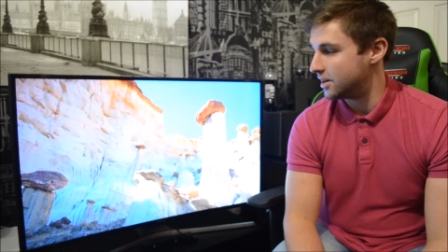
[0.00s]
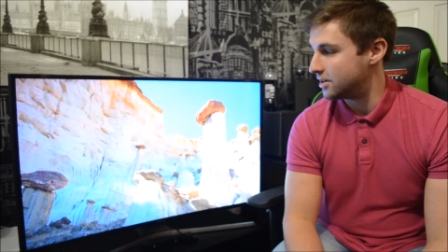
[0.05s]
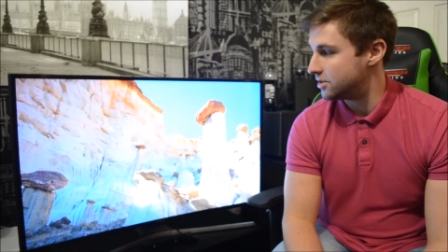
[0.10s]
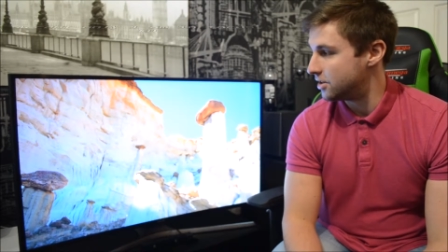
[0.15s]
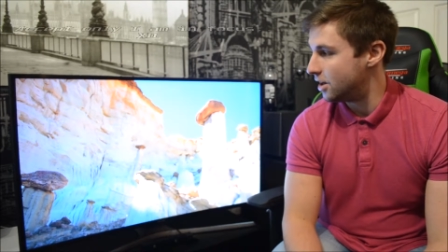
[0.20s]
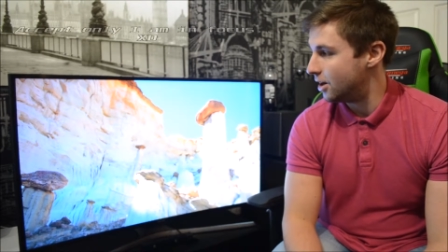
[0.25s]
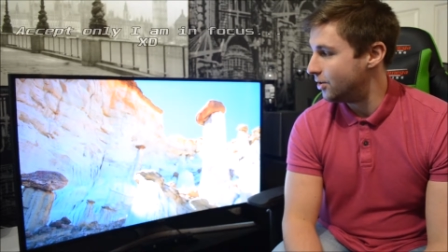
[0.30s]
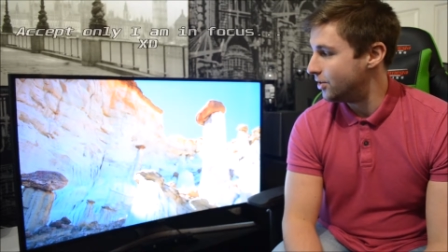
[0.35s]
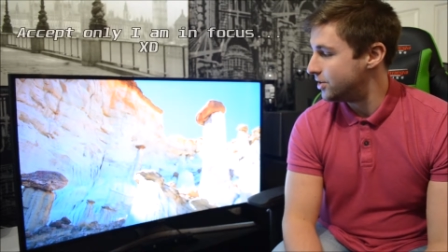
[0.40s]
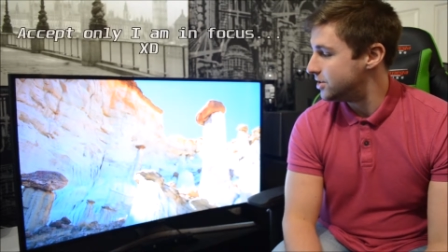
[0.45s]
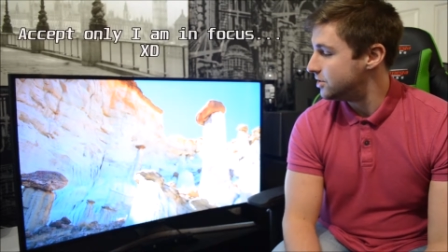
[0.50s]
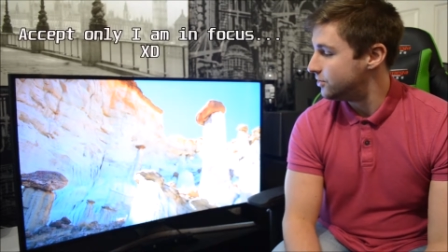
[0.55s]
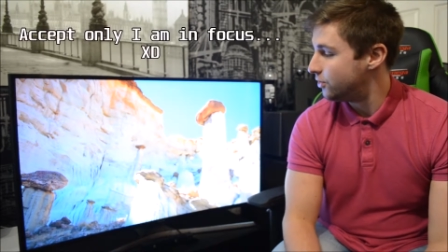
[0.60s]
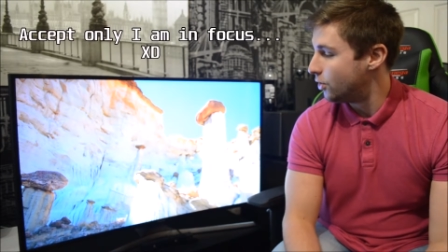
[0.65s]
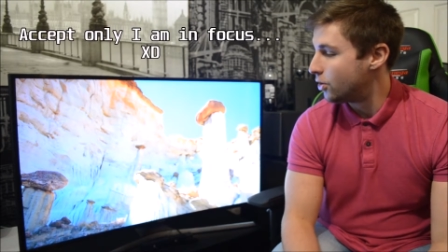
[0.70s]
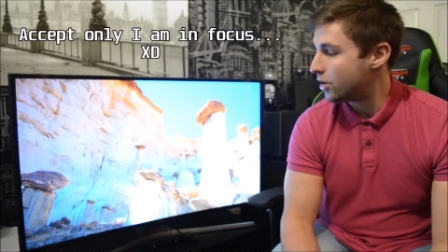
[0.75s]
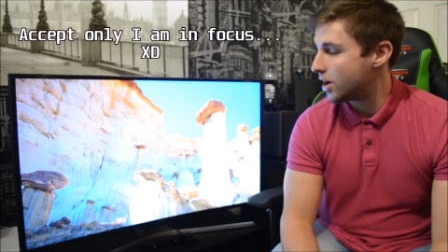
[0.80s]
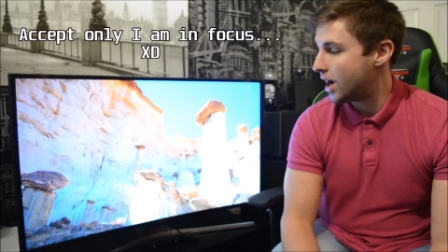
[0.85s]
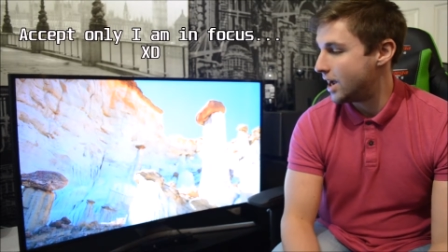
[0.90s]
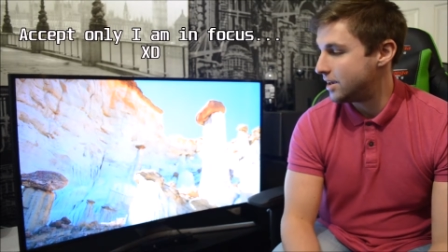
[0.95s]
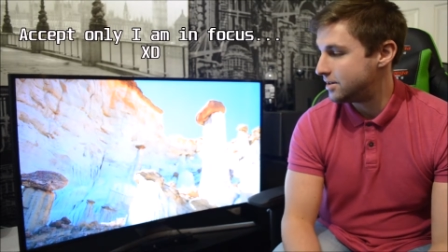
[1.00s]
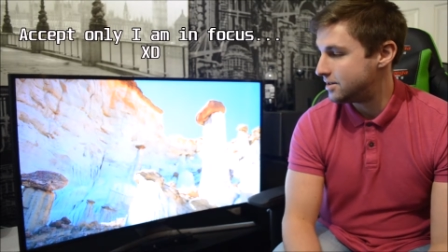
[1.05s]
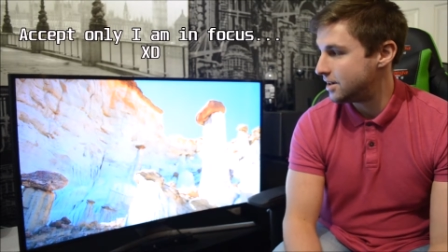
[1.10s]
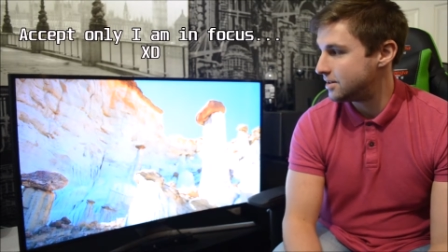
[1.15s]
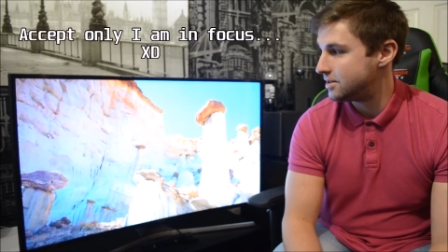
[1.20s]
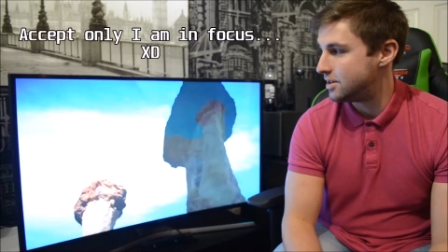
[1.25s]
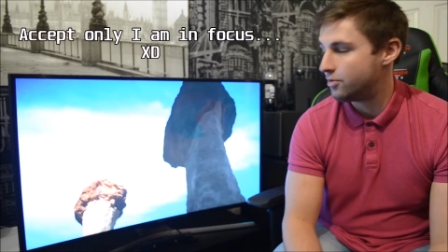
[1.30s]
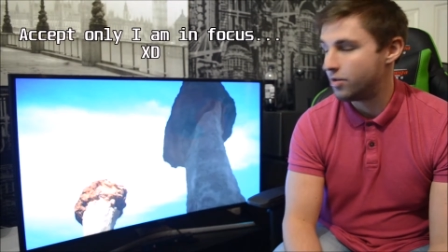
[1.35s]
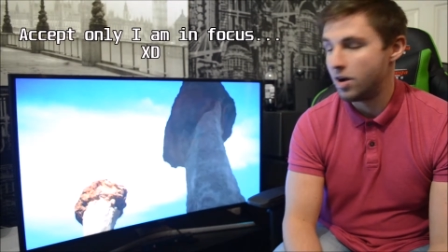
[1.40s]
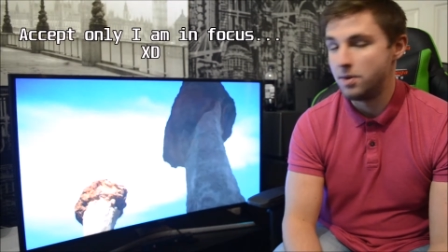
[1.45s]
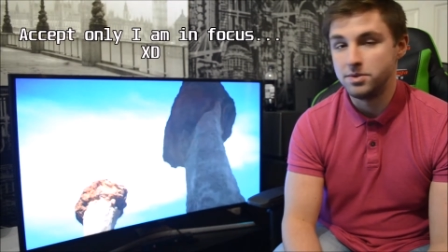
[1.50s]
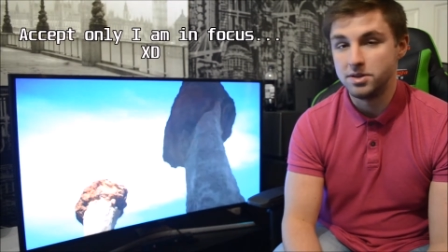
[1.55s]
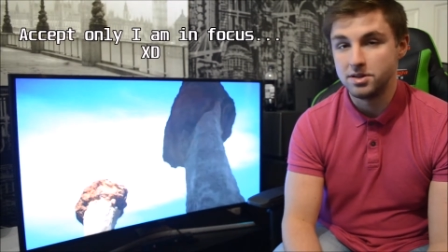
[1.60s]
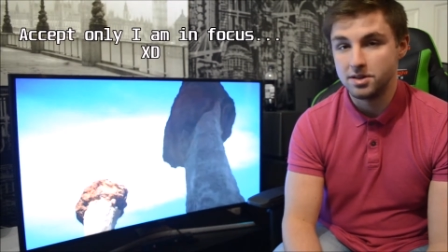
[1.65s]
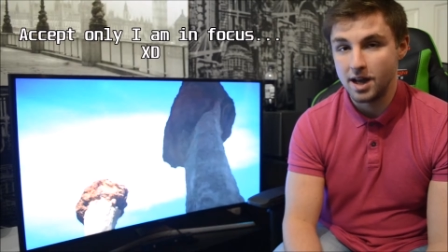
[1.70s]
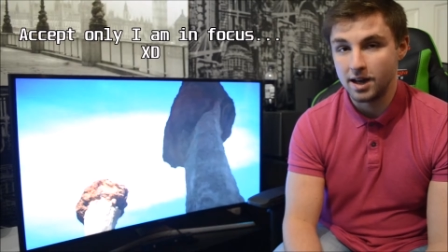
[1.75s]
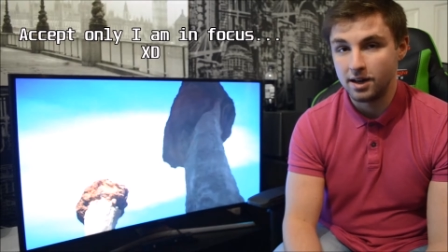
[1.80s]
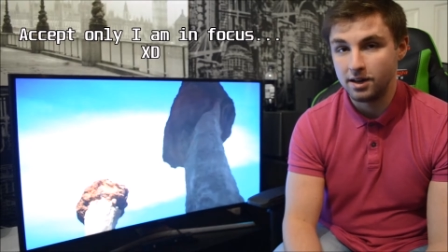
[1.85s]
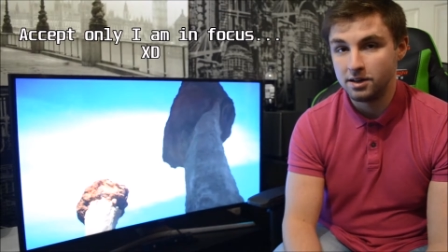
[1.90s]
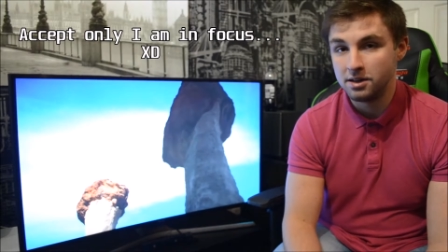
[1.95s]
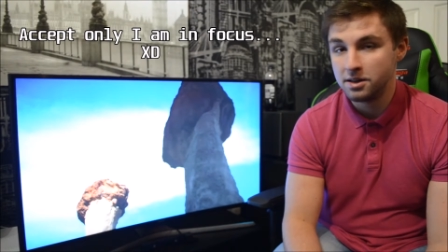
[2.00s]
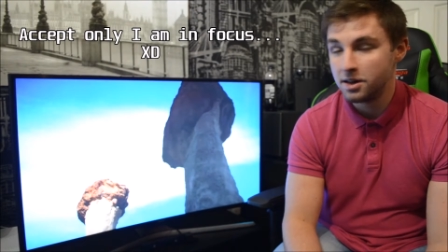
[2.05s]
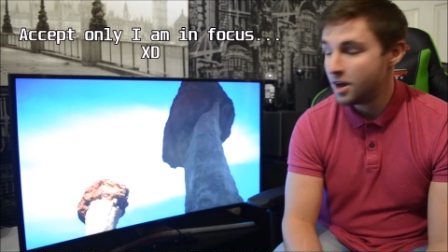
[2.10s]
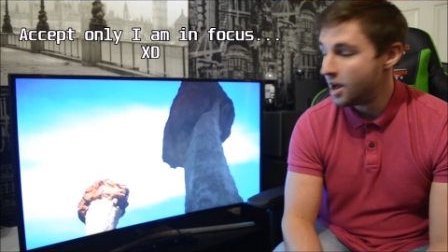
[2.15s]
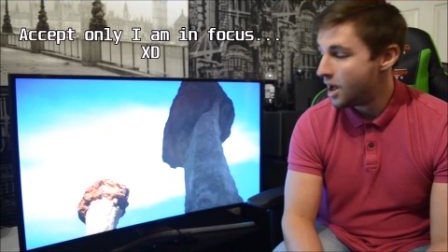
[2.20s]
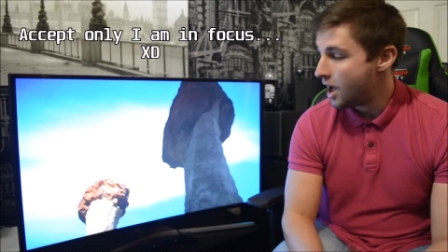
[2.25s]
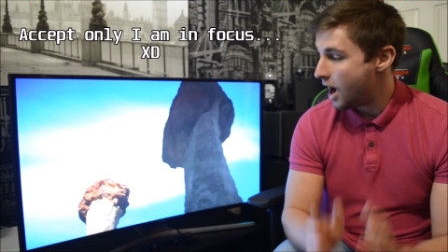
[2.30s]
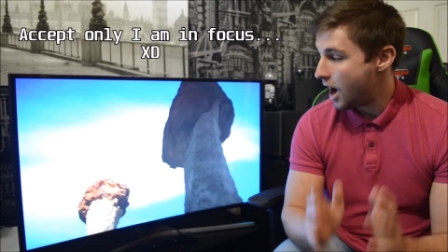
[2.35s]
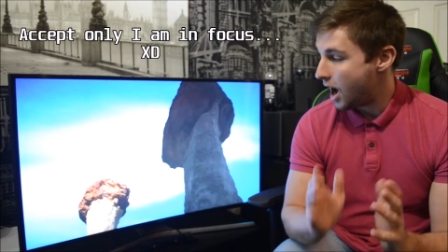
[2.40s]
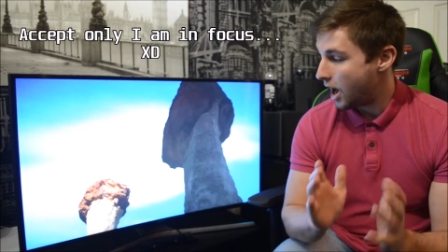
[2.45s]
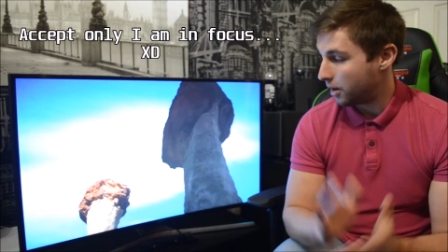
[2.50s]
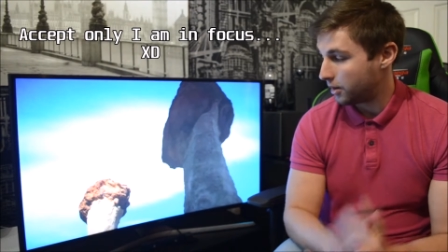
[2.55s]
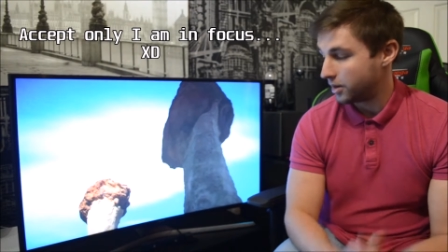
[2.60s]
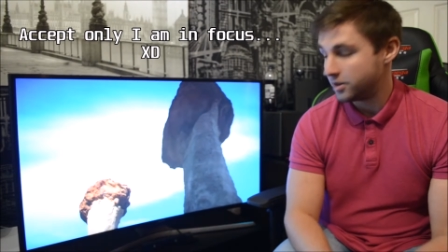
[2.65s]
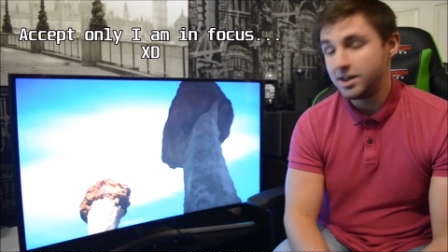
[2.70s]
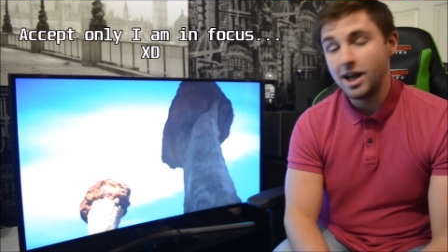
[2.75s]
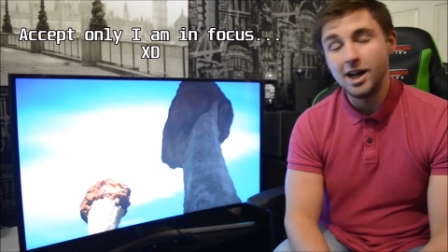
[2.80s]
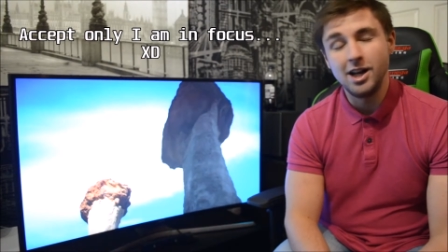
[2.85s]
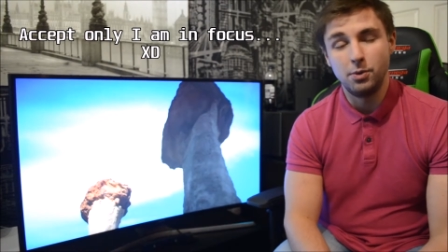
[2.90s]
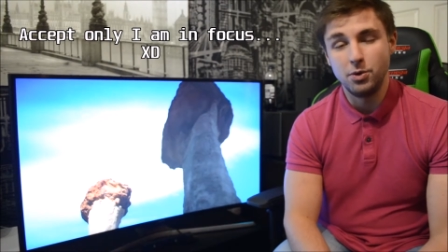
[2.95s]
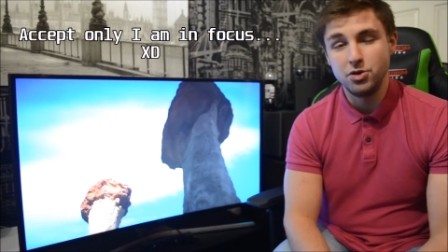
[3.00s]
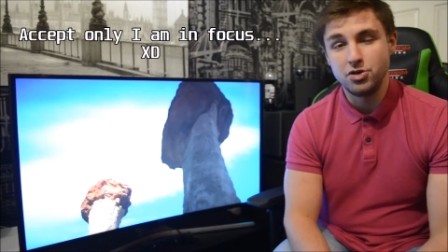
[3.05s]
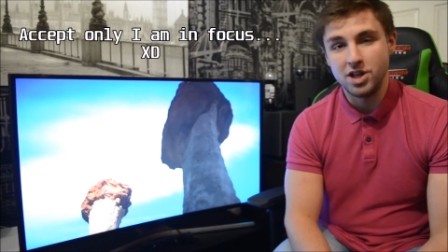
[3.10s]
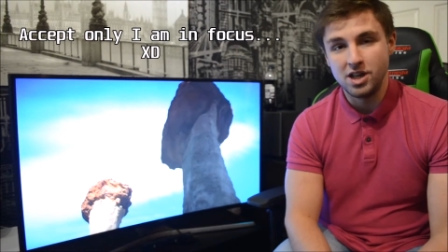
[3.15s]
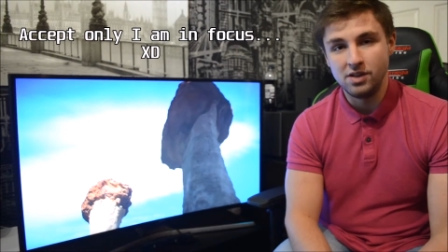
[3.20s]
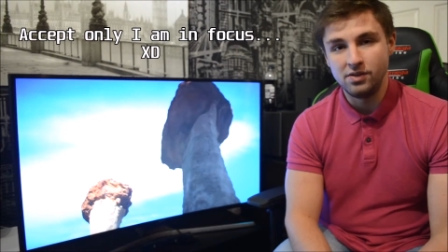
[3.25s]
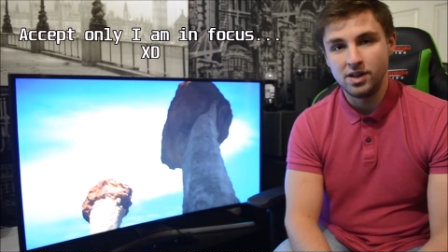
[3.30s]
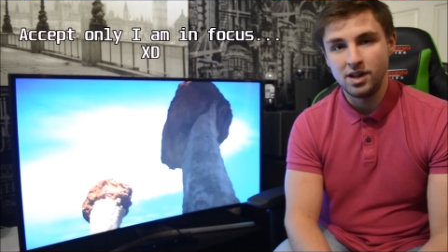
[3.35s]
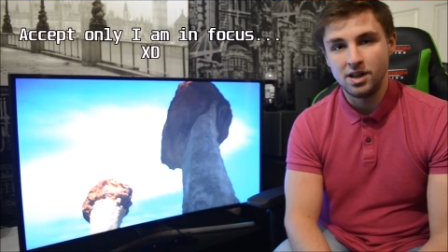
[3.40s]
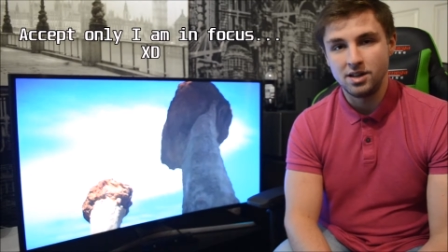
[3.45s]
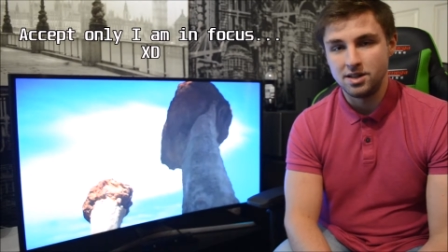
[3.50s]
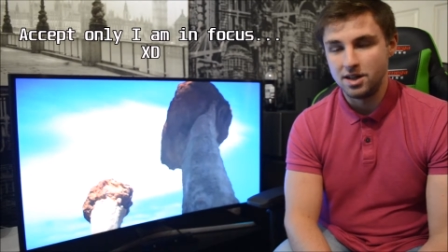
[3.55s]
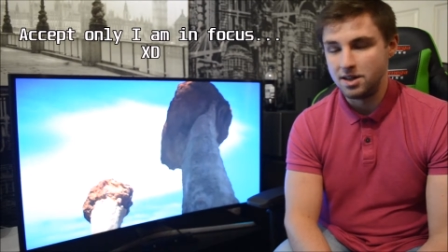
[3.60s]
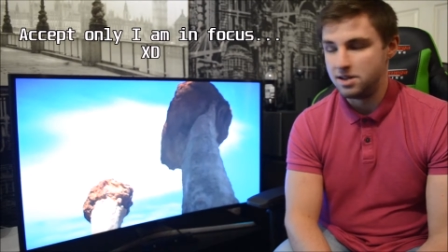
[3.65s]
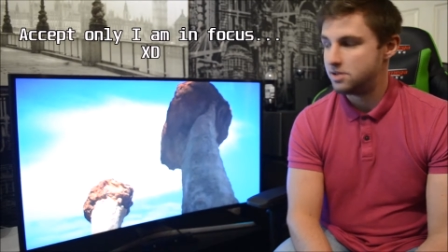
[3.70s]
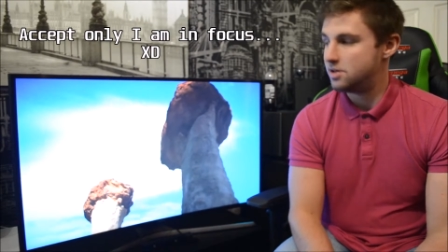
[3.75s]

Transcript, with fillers: So this is 4K, 60 frames a second, and I'm going to tell you which TV it is.